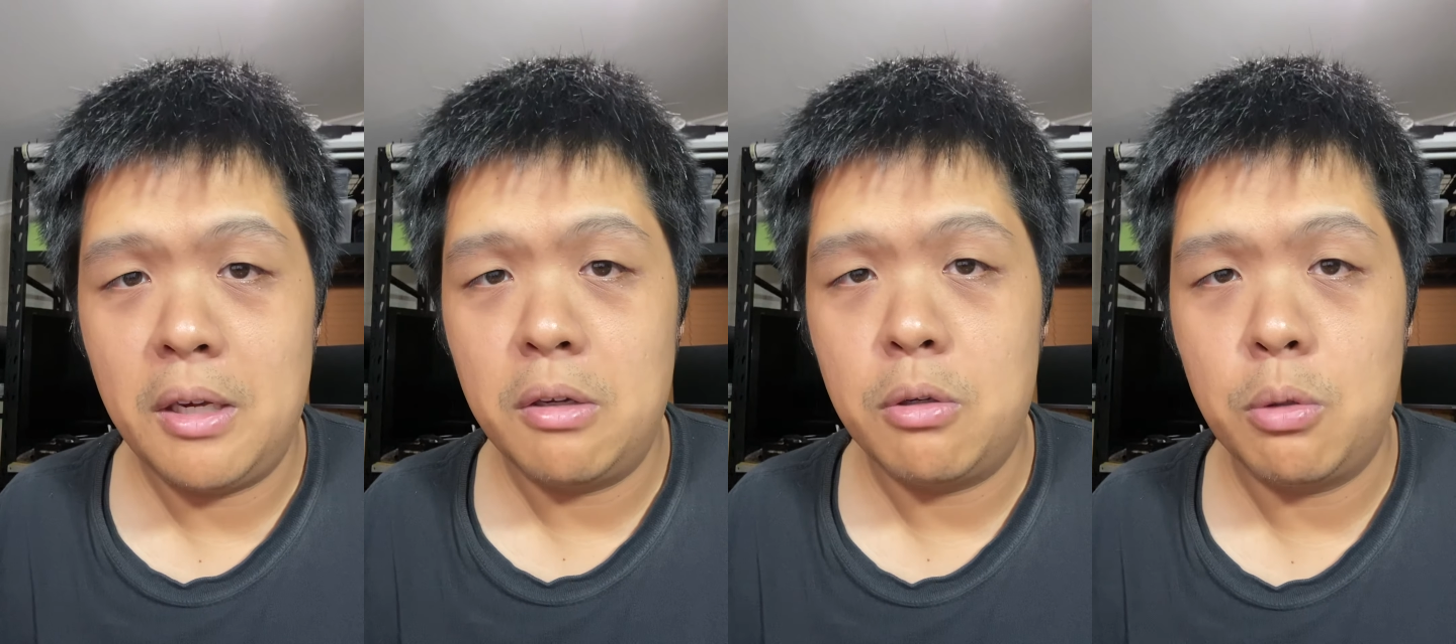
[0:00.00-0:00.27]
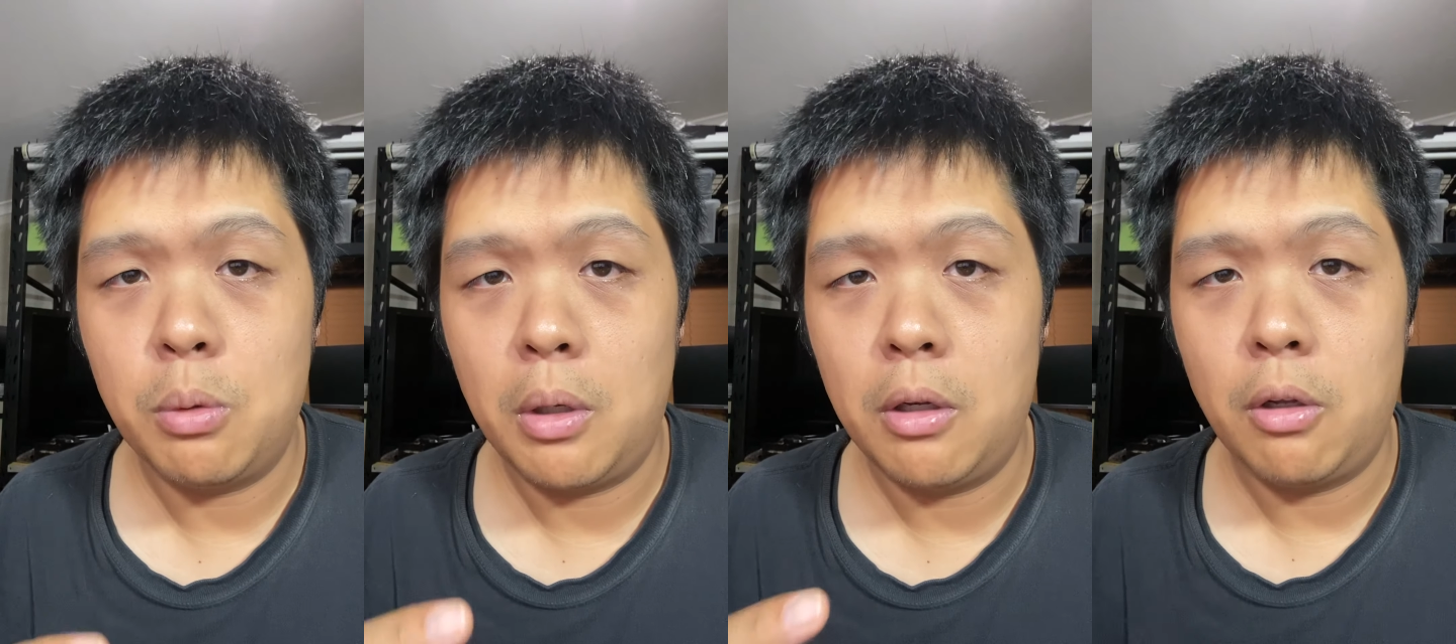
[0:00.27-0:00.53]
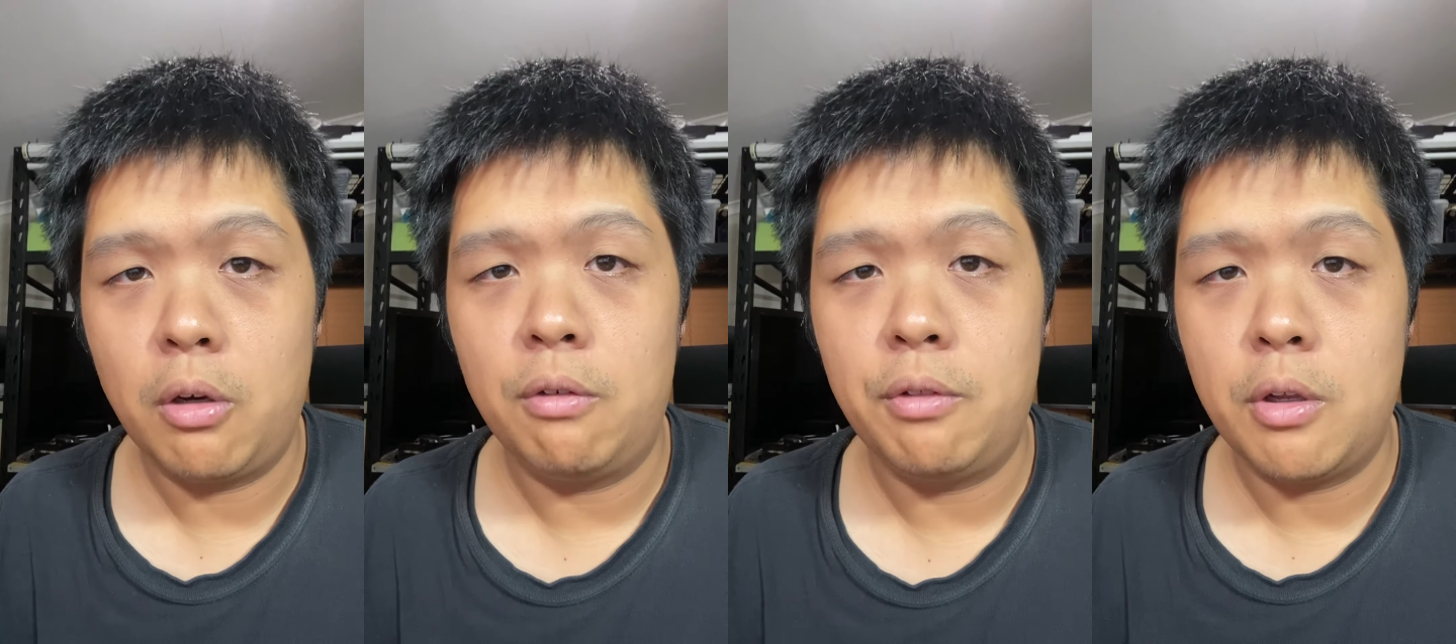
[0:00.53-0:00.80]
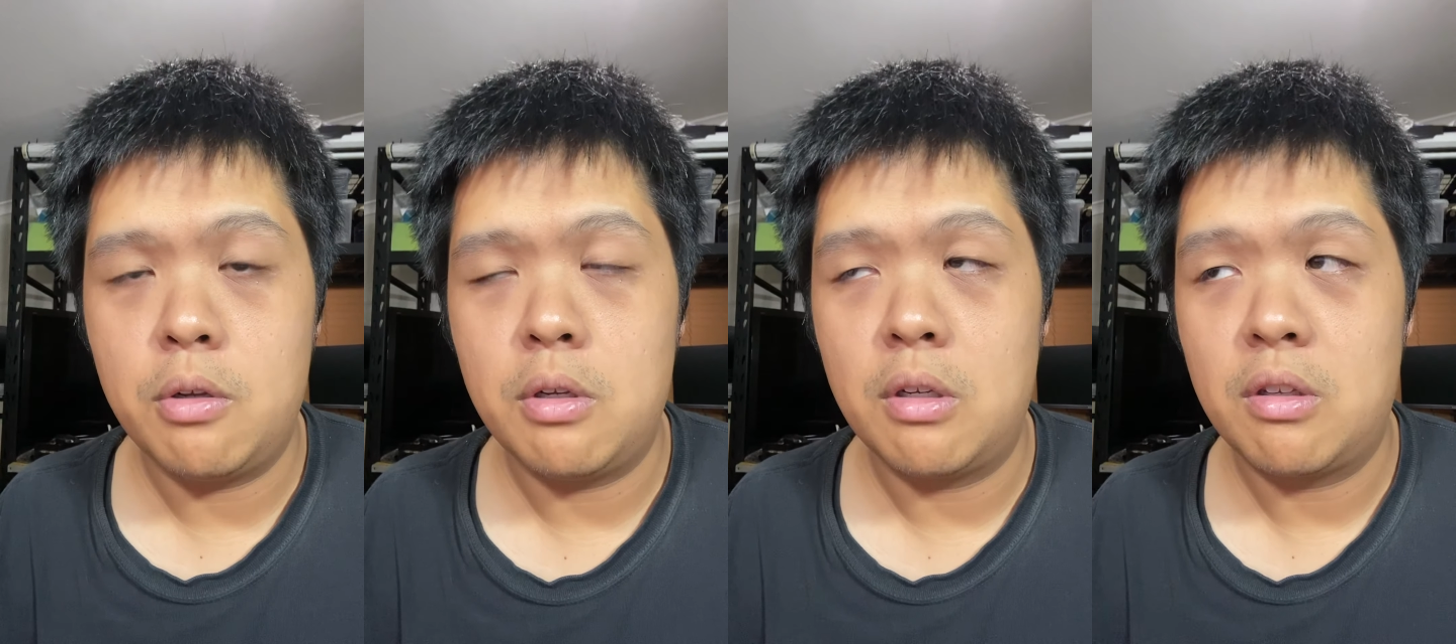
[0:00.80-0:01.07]
into a lot of
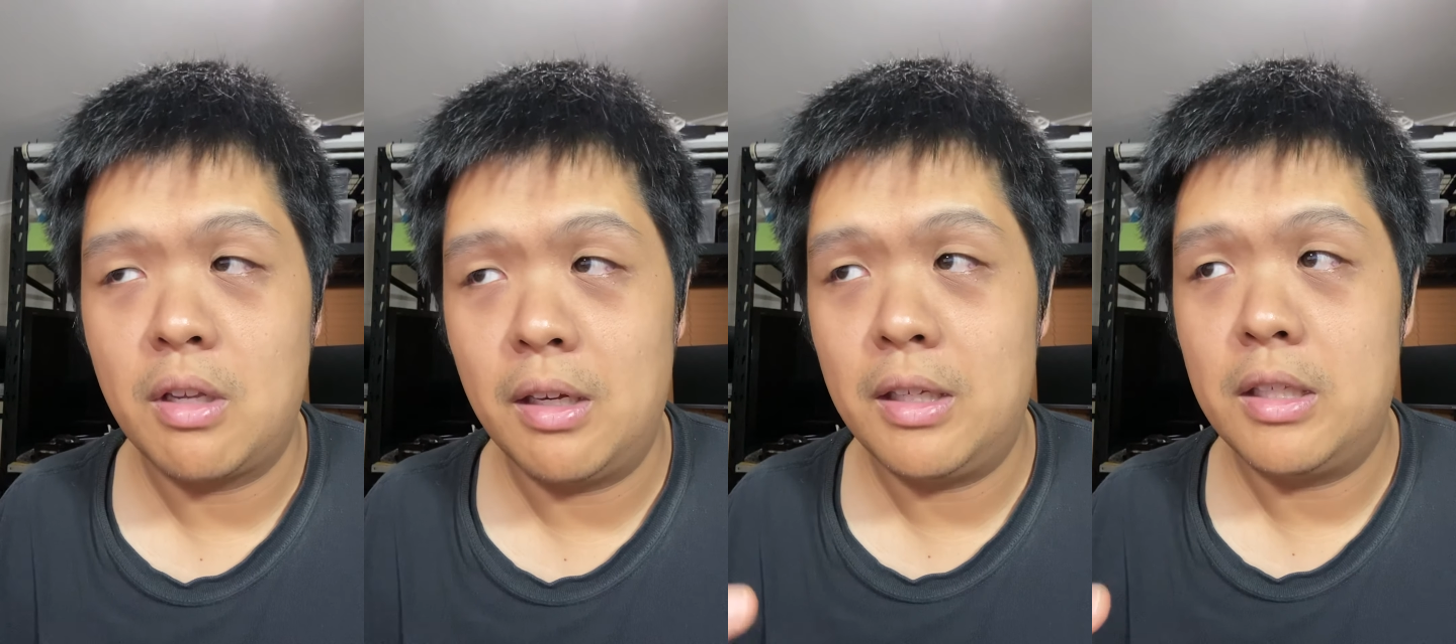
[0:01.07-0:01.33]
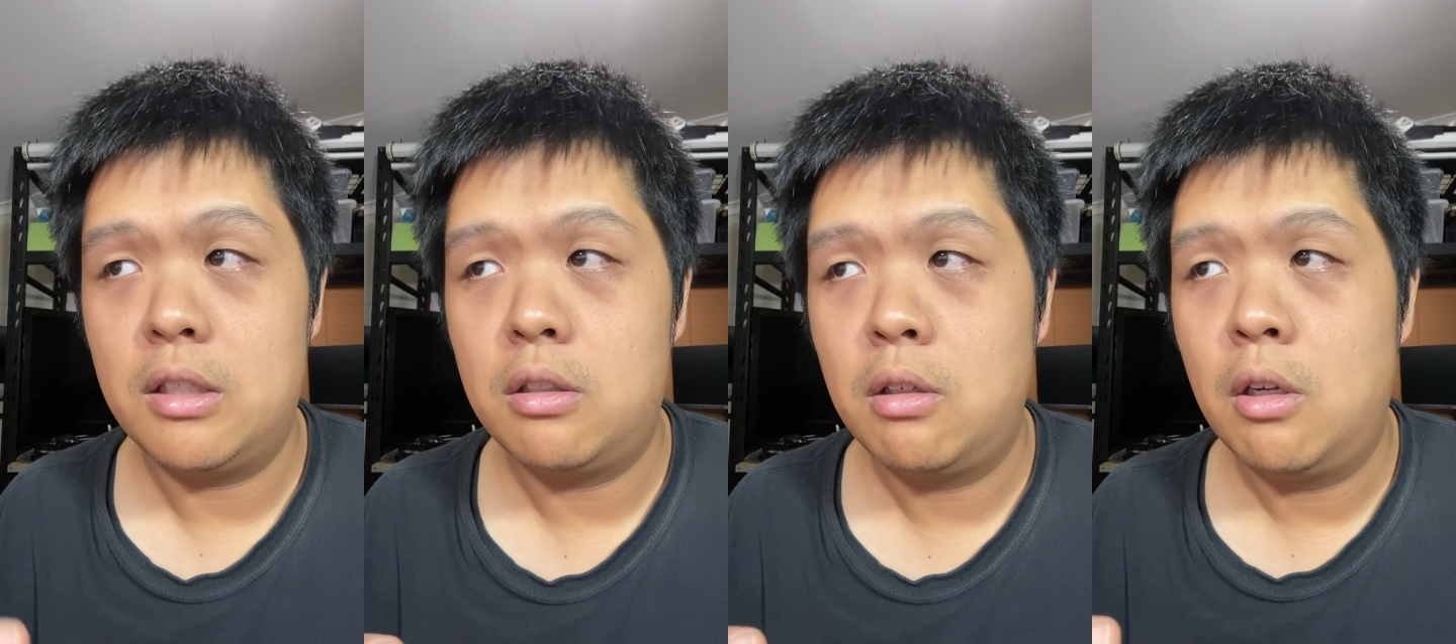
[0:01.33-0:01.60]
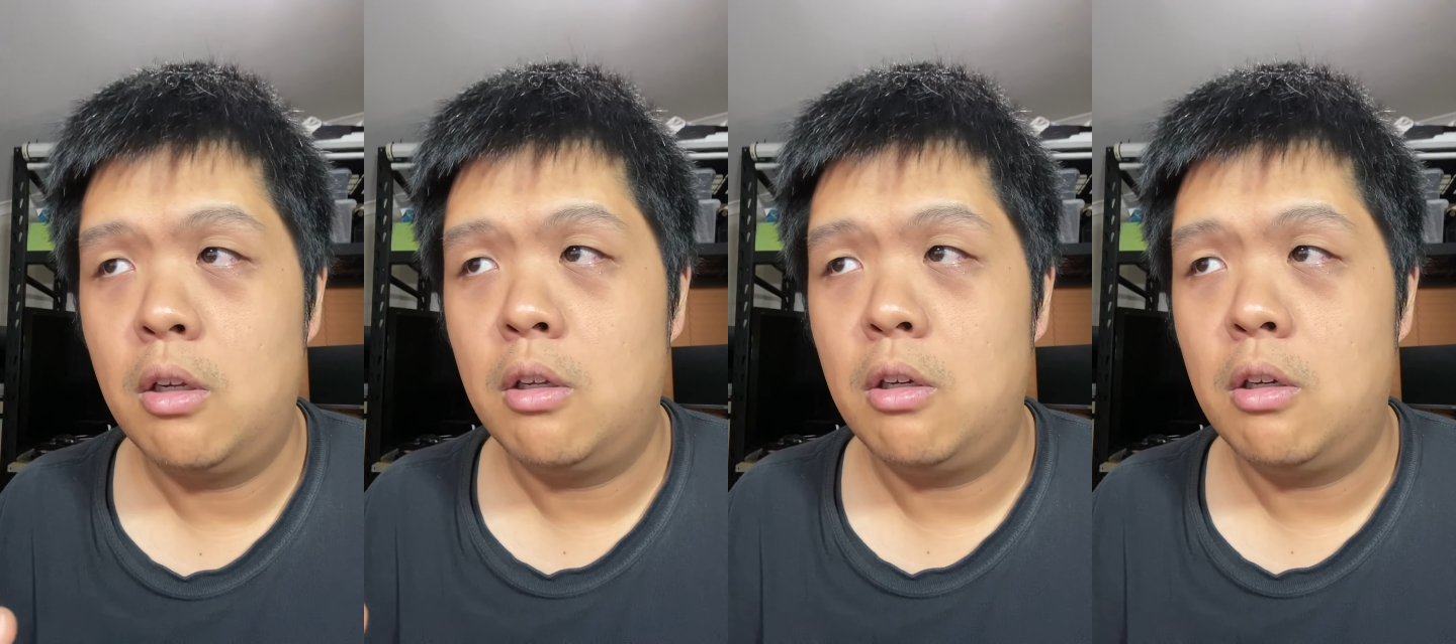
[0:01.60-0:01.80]
those things, at least